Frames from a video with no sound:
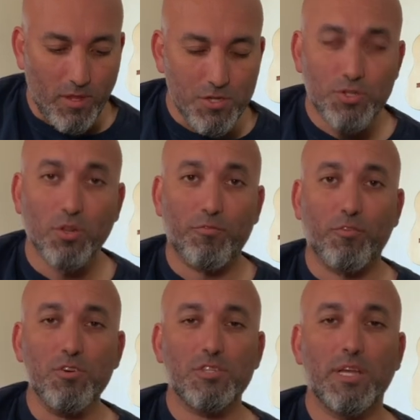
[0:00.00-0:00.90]
So the
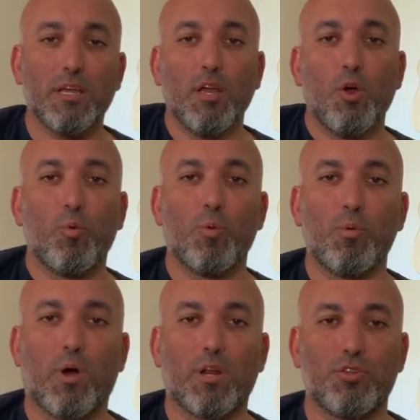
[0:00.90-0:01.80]
first thing we
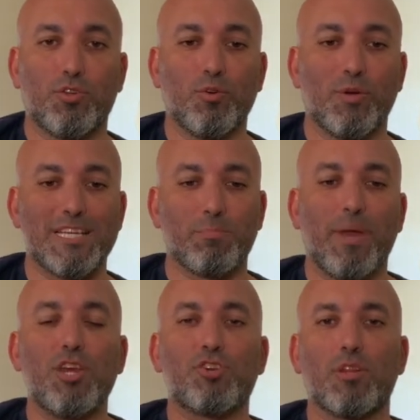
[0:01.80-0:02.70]
want to do is
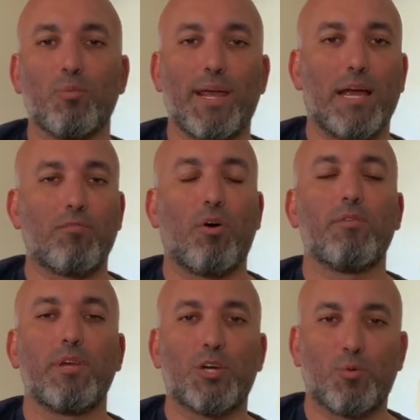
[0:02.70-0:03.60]
make sure that we have
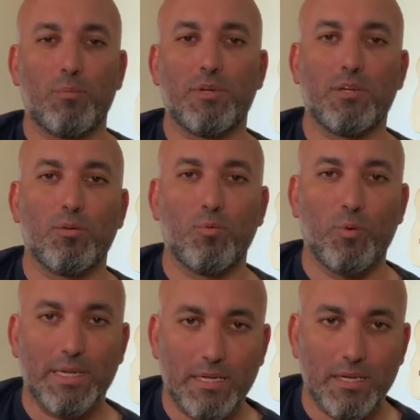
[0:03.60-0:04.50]
all the equipment
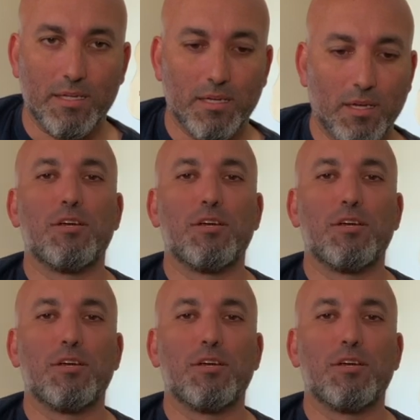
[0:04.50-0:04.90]
we need.